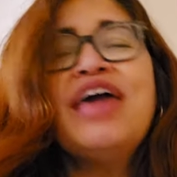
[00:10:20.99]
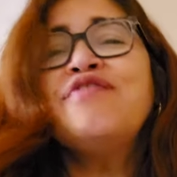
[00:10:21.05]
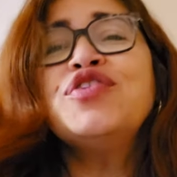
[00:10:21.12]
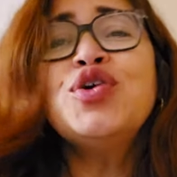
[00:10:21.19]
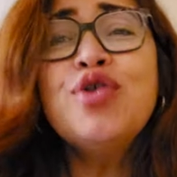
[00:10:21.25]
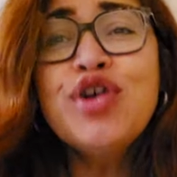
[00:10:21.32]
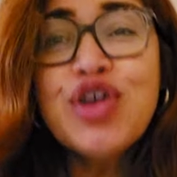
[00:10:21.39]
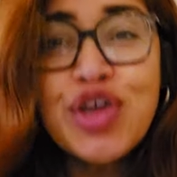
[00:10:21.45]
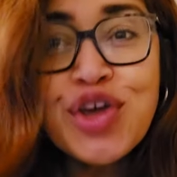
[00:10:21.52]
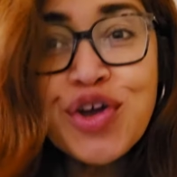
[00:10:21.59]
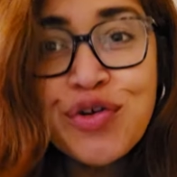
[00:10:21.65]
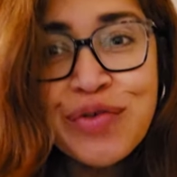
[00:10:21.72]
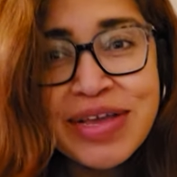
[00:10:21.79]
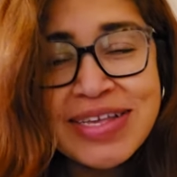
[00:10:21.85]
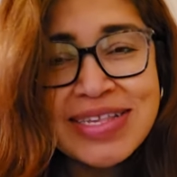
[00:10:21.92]
If you are
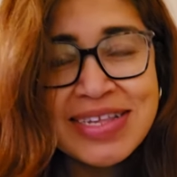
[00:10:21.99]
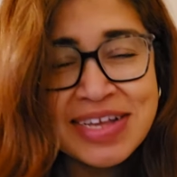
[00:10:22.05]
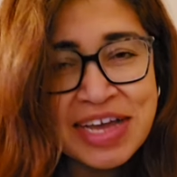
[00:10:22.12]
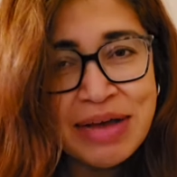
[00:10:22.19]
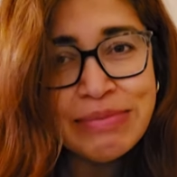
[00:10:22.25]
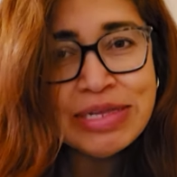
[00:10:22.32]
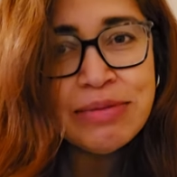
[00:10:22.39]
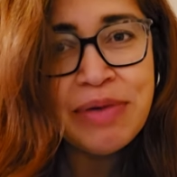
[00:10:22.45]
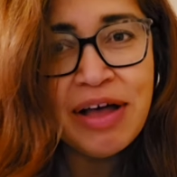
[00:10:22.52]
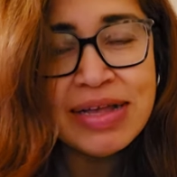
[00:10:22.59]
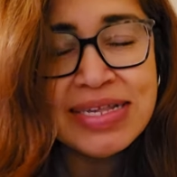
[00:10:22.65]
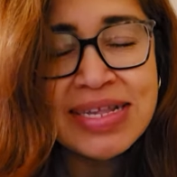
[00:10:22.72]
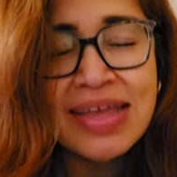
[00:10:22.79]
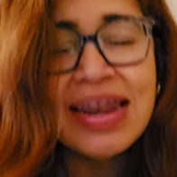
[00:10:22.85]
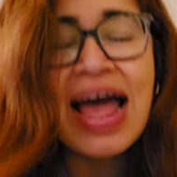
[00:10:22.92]
curious to come to
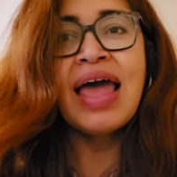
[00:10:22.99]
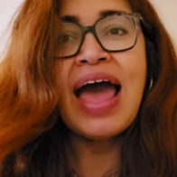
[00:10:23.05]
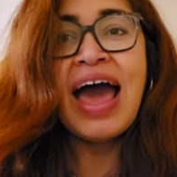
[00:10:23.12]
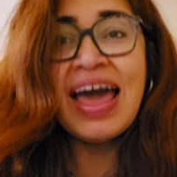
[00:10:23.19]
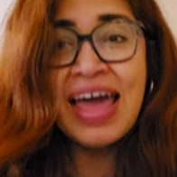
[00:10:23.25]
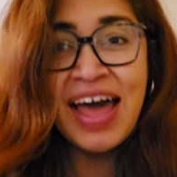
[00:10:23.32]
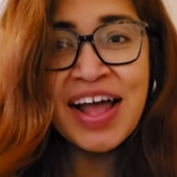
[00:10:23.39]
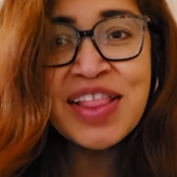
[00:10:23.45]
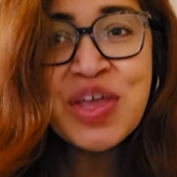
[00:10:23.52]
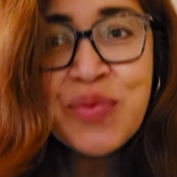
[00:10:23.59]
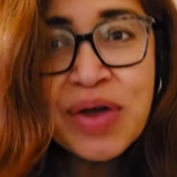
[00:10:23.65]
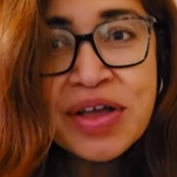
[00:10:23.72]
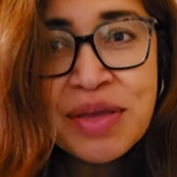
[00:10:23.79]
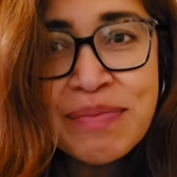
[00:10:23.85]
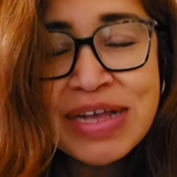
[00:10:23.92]
Boston, I
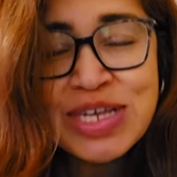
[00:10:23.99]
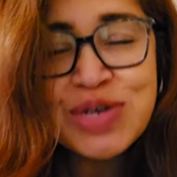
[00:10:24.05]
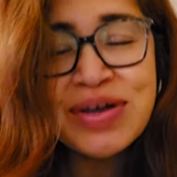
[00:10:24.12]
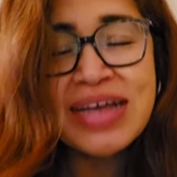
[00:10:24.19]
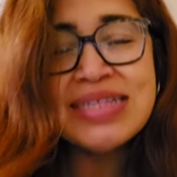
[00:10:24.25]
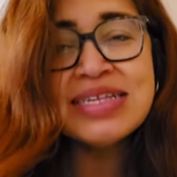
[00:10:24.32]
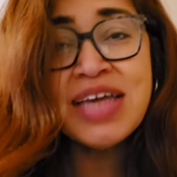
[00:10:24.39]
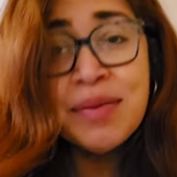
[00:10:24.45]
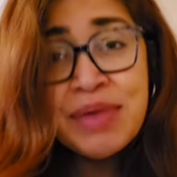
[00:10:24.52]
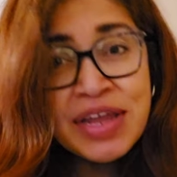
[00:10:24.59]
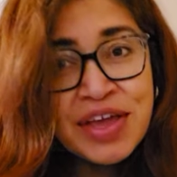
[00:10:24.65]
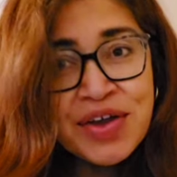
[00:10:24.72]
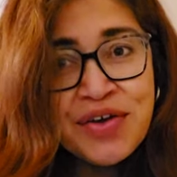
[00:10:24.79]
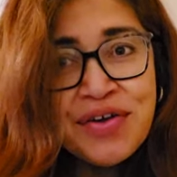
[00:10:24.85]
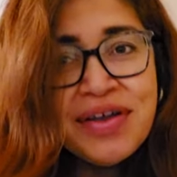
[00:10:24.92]
highly recommend you guys
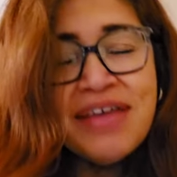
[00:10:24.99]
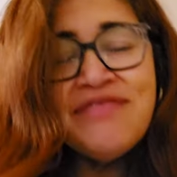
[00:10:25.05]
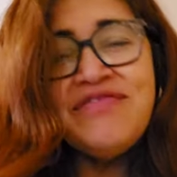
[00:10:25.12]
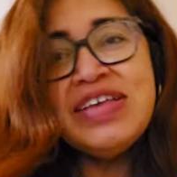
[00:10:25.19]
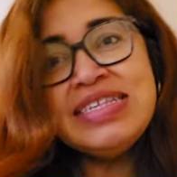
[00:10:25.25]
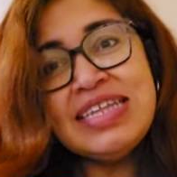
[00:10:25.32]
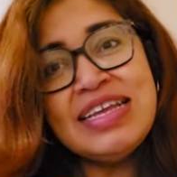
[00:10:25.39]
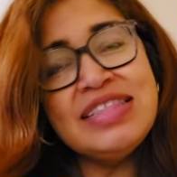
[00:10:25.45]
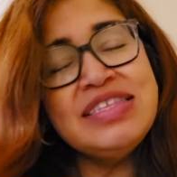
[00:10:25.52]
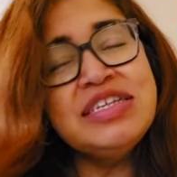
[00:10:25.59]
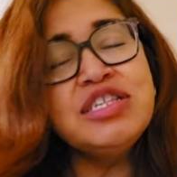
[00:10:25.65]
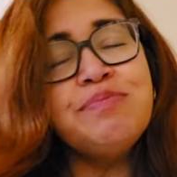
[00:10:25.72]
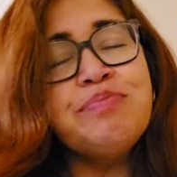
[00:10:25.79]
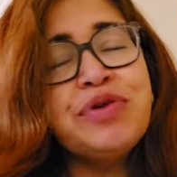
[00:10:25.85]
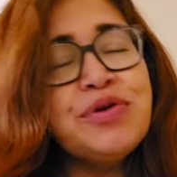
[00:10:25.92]
coming here and visiting
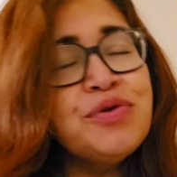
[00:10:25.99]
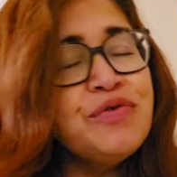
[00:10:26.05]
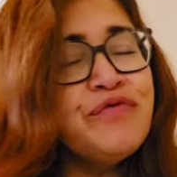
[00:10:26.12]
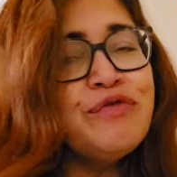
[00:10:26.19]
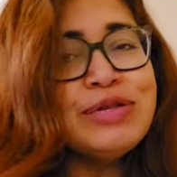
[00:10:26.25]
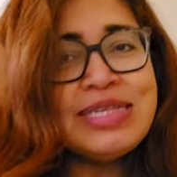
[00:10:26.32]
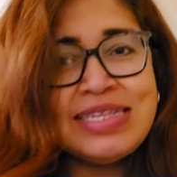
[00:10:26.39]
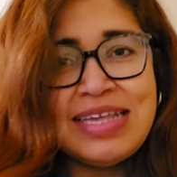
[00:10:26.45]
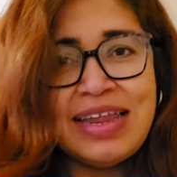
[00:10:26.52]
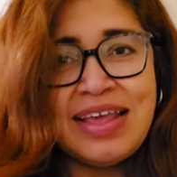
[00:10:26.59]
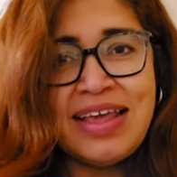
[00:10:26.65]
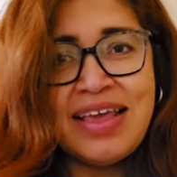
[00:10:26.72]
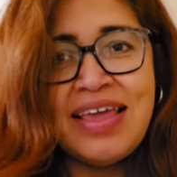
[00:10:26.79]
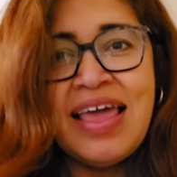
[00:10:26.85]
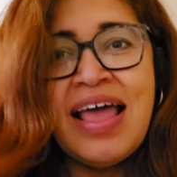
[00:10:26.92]
this beautiful
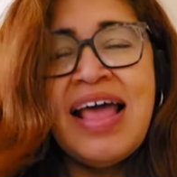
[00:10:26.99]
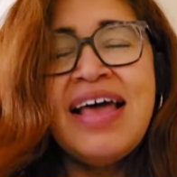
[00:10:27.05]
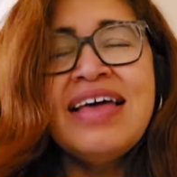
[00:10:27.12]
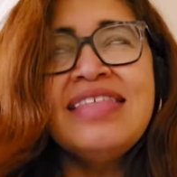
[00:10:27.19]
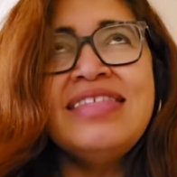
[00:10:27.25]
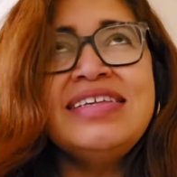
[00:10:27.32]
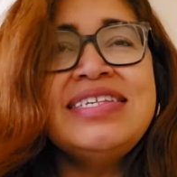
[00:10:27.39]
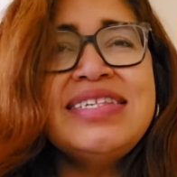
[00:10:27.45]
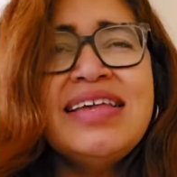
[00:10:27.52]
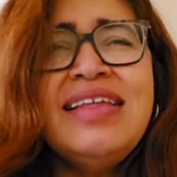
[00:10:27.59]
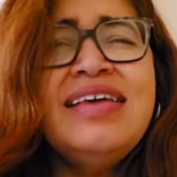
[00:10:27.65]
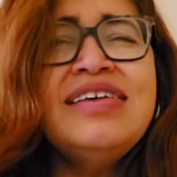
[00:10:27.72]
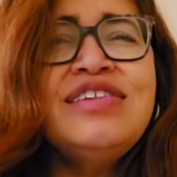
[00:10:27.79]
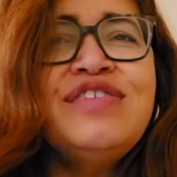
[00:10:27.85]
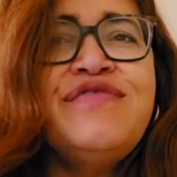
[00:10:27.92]
city. The
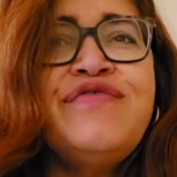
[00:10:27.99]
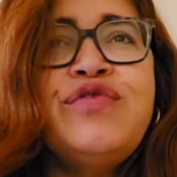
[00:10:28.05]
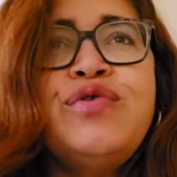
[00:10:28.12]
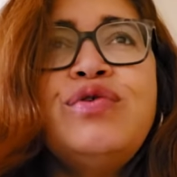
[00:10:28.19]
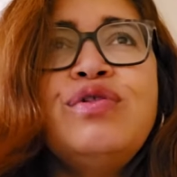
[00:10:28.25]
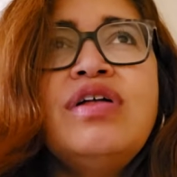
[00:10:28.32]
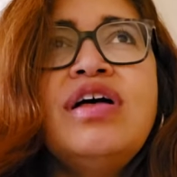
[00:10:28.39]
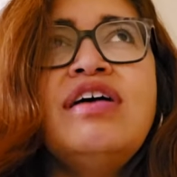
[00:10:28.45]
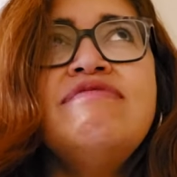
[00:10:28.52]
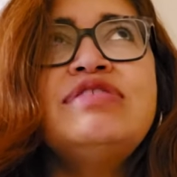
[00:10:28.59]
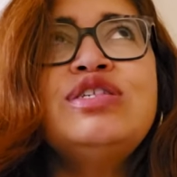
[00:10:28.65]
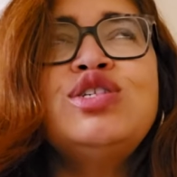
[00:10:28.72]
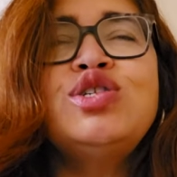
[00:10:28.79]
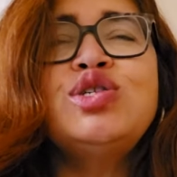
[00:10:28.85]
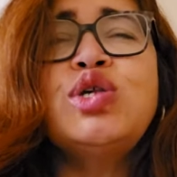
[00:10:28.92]
city is full
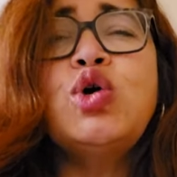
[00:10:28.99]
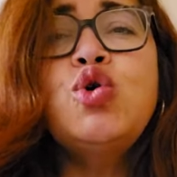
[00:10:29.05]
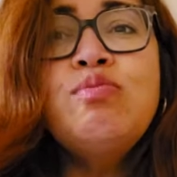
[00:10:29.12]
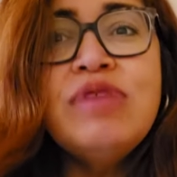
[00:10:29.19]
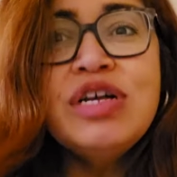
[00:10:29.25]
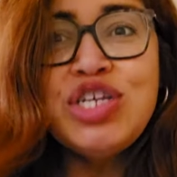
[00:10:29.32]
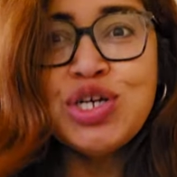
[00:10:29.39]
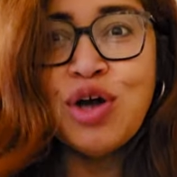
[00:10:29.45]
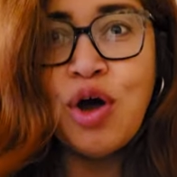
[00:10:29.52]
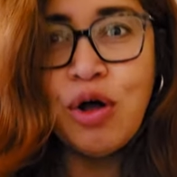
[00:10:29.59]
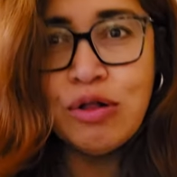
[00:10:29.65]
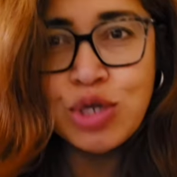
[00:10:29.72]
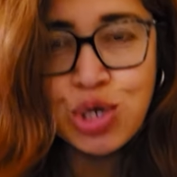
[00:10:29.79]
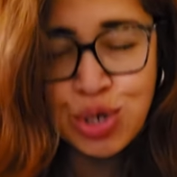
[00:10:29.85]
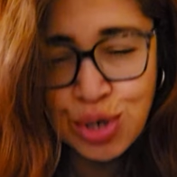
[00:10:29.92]
of so much
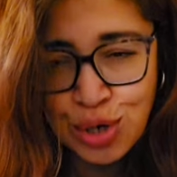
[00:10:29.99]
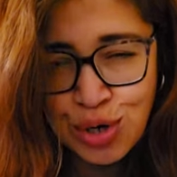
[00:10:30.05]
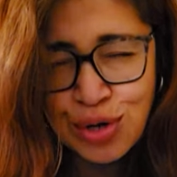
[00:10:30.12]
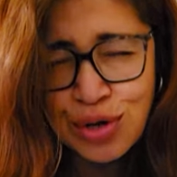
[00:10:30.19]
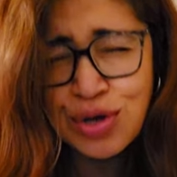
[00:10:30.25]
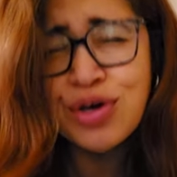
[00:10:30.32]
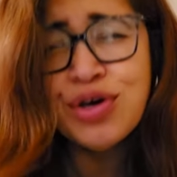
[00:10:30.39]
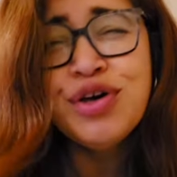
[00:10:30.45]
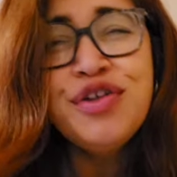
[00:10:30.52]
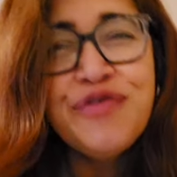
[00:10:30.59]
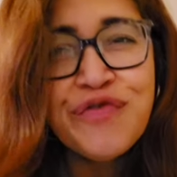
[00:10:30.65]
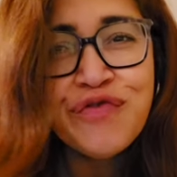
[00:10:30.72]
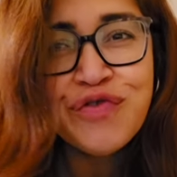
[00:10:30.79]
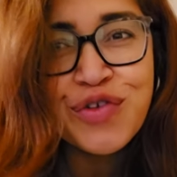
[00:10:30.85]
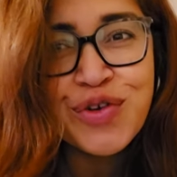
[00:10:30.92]
culture,
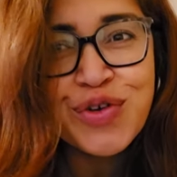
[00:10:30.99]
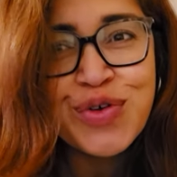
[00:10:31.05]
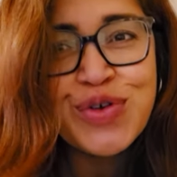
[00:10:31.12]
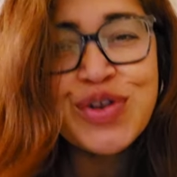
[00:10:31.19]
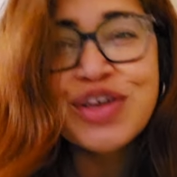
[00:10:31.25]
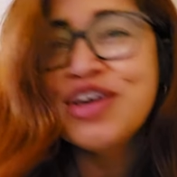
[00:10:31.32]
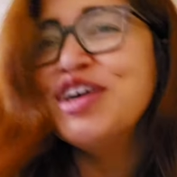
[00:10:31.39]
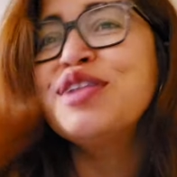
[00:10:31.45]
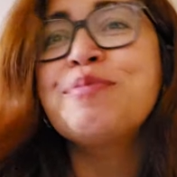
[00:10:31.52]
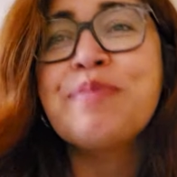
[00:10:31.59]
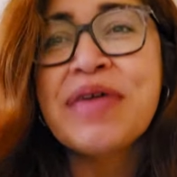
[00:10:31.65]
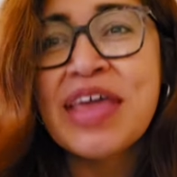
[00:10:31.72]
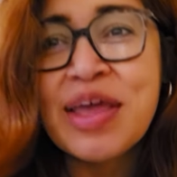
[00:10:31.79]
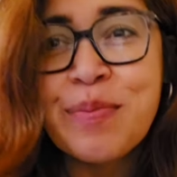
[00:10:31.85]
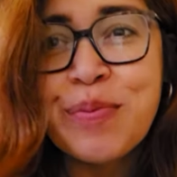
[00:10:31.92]
good food,
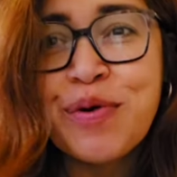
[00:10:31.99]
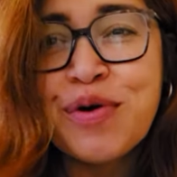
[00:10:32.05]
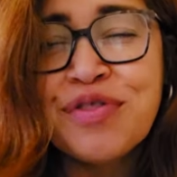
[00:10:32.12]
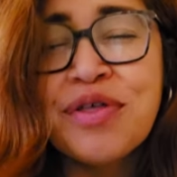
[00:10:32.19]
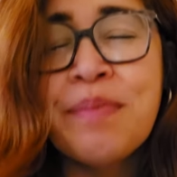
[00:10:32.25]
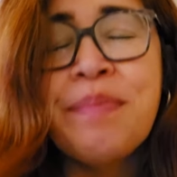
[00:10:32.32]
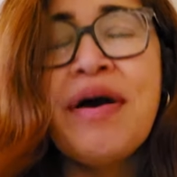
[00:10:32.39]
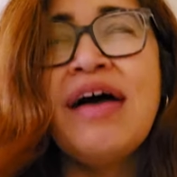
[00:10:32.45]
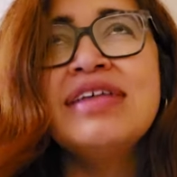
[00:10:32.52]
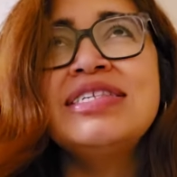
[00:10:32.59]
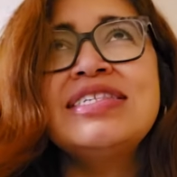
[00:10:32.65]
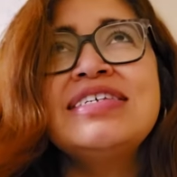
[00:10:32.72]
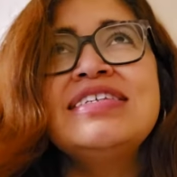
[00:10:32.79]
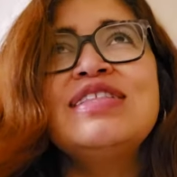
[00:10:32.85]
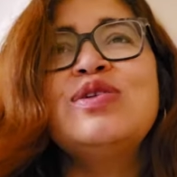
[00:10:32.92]
good people. The
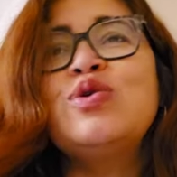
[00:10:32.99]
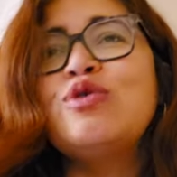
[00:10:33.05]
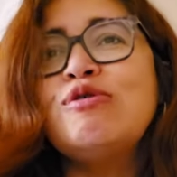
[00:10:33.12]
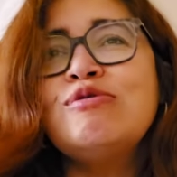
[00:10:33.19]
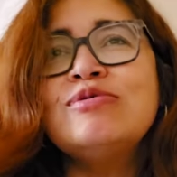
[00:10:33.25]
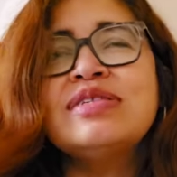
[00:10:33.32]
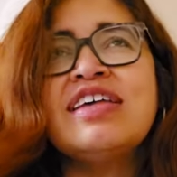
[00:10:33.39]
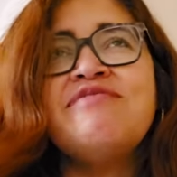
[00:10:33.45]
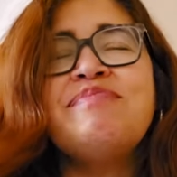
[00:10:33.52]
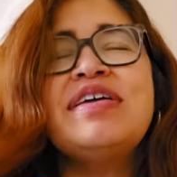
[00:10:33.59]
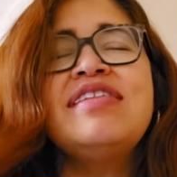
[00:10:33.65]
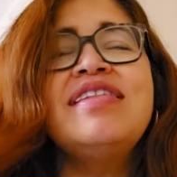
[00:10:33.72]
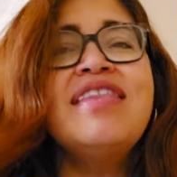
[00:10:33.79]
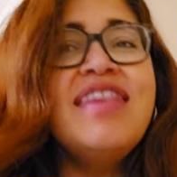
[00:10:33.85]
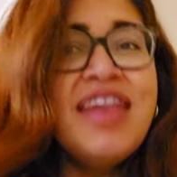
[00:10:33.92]
Boston locals have
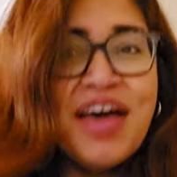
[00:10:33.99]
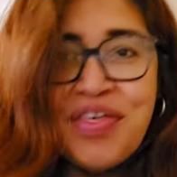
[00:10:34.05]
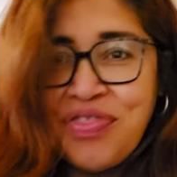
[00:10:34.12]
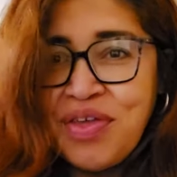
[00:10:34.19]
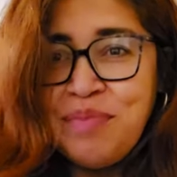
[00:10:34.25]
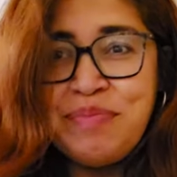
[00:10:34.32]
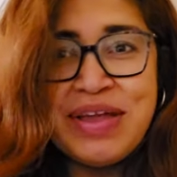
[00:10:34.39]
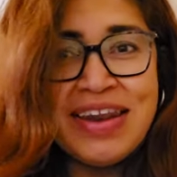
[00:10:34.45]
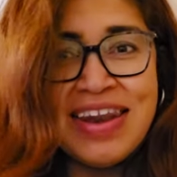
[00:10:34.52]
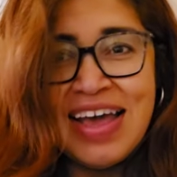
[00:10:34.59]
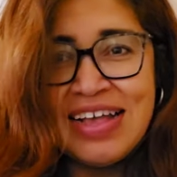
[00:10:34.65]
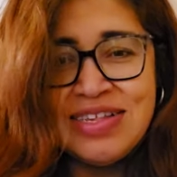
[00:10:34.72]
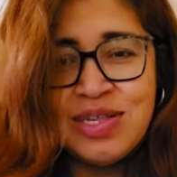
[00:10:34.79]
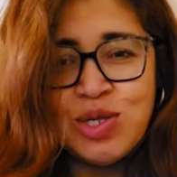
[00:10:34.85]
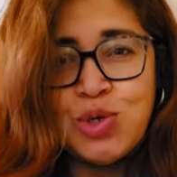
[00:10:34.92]
been nothing but
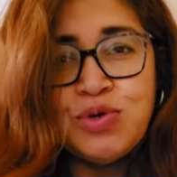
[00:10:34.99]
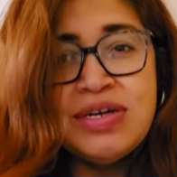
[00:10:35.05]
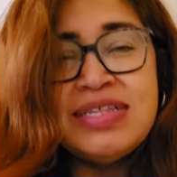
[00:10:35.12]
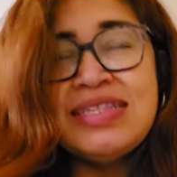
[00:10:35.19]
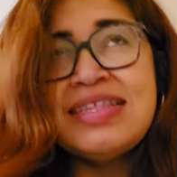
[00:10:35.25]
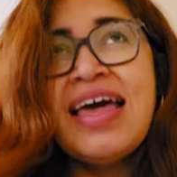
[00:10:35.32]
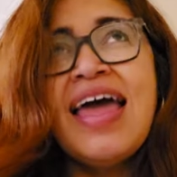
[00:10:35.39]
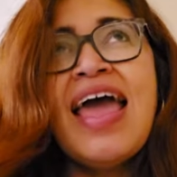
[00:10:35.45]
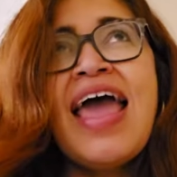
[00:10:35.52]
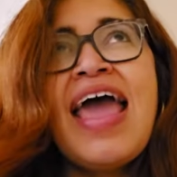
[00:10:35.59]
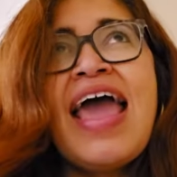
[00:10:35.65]
nice to us.